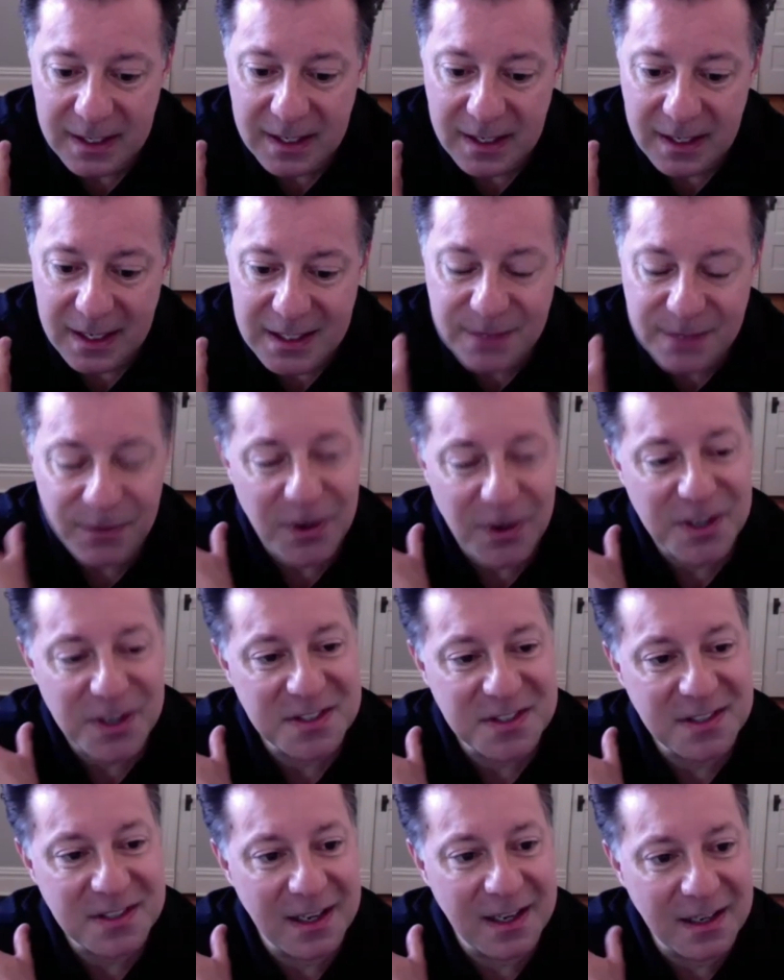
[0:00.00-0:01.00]
as far
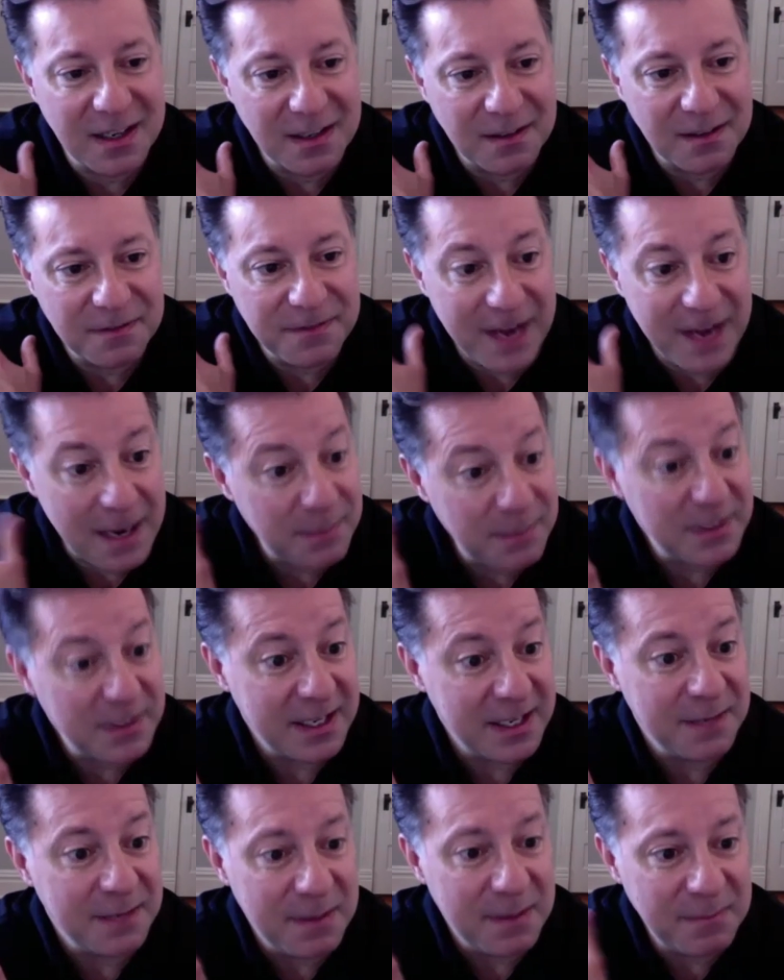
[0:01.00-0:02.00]
as family
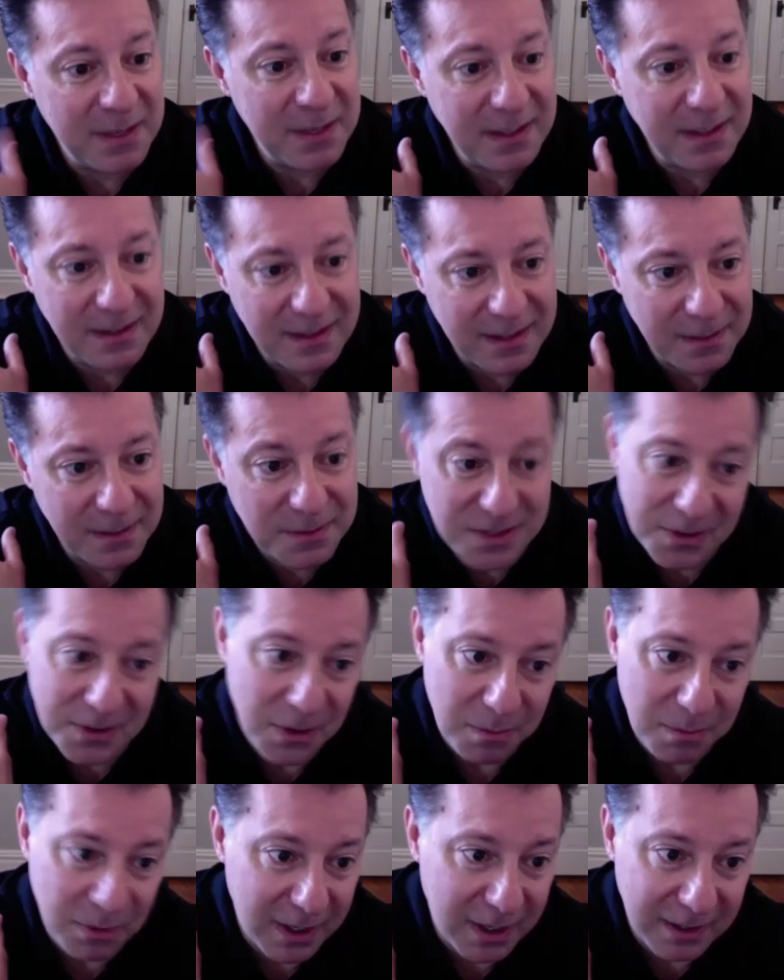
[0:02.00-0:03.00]
commitment, it was a
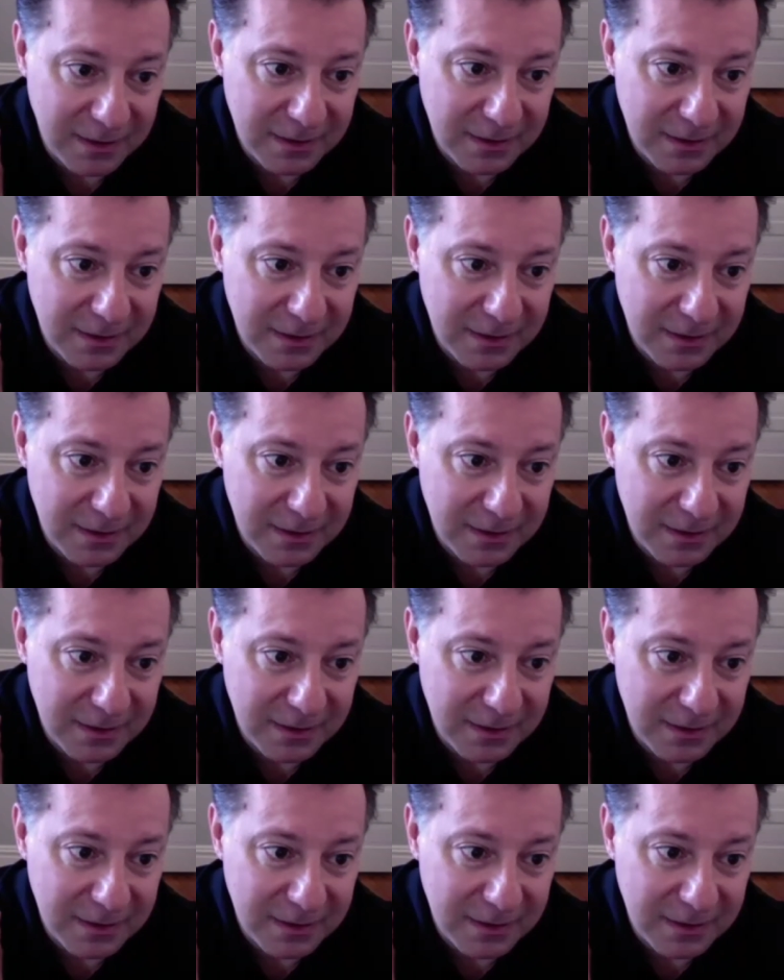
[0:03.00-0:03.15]
no-brainer.